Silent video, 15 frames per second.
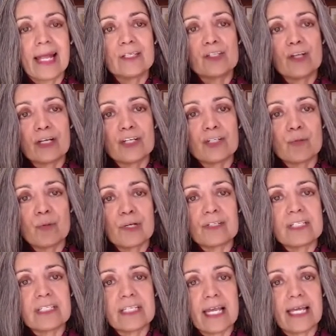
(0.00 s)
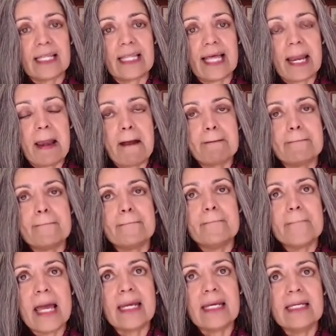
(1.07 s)
So I just want to say that
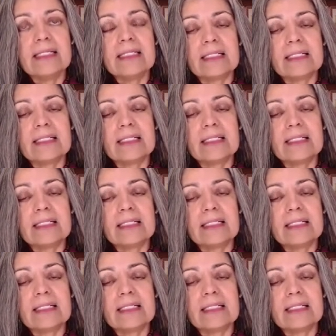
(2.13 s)
many